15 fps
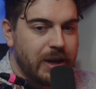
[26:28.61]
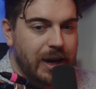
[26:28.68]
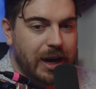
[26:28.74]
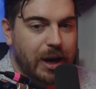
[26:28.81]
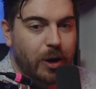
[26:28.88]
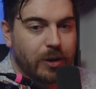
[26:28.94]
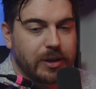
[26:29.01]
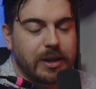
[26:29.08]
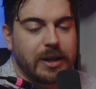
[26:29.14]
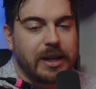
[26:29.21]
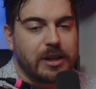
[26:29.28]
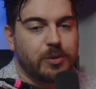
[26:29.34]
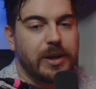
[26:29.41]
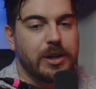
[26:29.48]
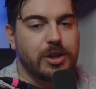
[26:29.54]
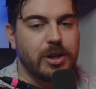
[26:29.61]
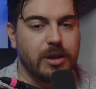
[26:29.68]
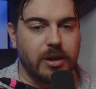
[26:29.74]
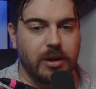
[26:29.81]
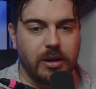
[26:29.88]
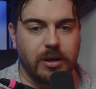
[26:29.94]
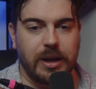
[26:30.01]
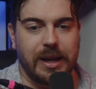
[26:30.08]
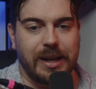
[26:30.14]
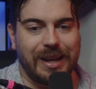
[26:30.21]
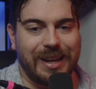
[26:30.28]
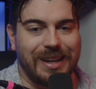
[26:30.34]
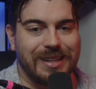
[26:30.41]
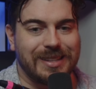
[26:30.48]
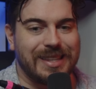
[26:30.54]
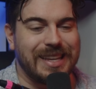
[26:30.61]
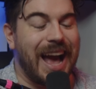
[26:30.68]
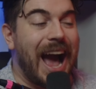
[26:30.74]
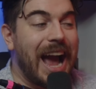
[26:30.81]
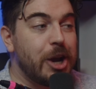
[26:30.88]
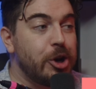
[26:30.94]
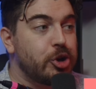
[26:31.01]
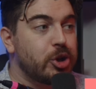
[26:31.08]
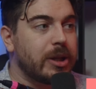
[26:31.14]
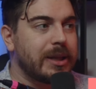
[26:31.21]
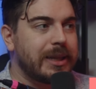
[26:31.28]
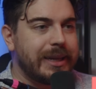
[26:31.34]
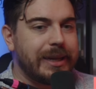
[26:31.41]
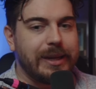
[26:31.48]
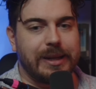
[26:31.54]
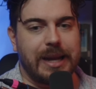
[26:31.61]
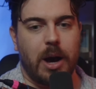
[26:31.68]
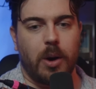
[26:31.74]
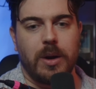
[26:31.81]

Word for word: Uh, on to the next region, though, it is the Asia League. Now,